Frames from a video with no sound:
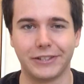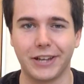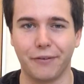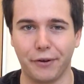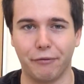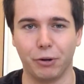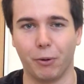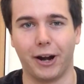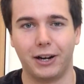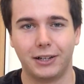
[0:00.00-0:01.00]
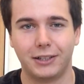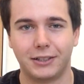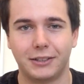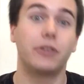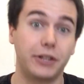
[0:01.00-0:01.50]
stuff everywhere.
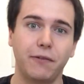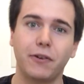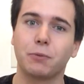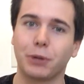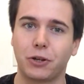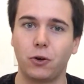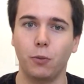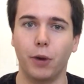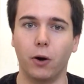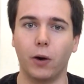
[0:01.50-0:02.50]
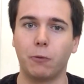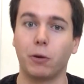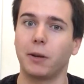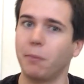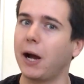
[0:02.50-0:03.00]
The difference with Kubo, and
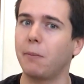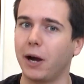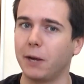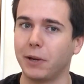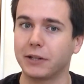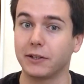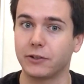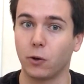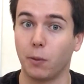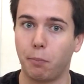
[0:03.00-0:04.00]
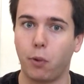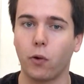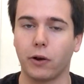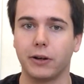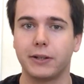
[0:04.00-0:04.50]
what in my mind makes it so
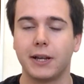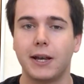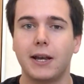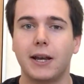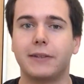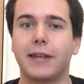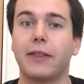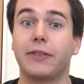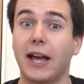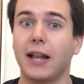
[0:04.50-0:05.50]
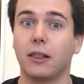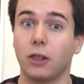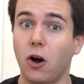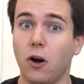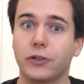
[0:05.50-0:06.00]
important, is that that
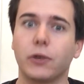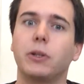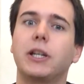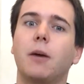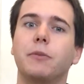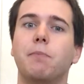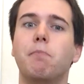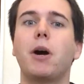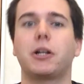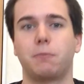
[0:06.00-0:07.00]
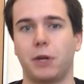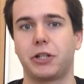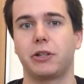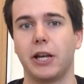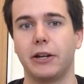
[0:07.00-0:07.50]
loss only comes much,
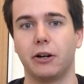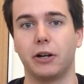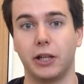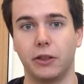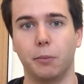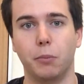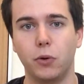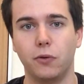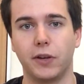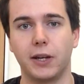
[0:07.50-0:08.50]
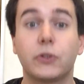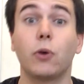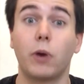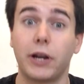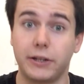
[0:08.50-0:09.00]
much later in the movie.
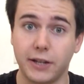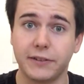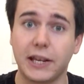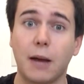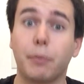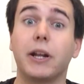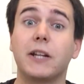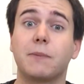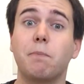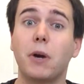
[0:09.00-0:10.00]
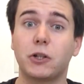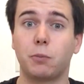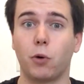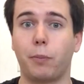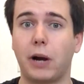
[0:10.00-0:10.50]
So when it does happen, it's
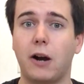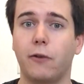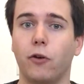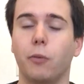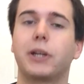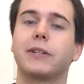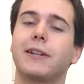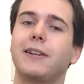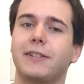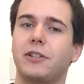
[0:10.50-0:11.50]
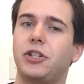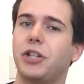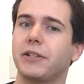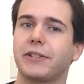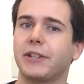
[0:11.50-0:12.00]
much more powerful, because it isn't
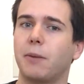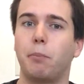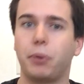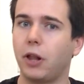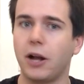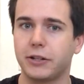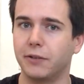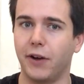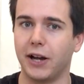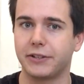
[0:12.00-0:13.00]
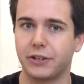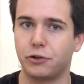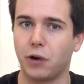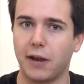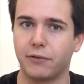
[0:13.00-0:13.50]
just some plot device to
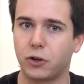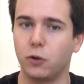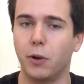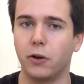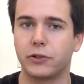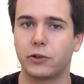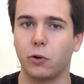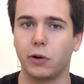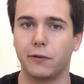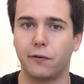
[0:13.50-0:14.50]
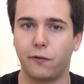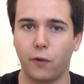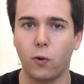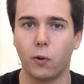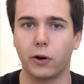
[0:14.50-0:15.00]
drive Kubo's story
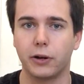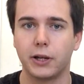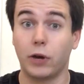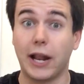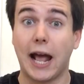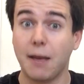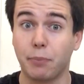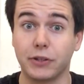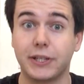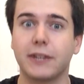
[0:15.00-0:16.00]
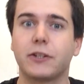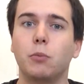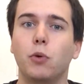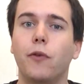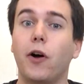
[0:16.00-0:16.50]
forward. When it happens, he has to
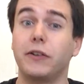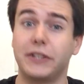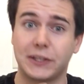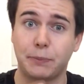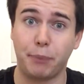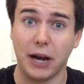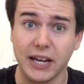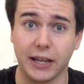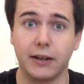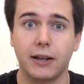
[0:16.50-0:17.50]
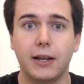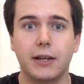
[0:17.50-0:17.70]
move on despite it.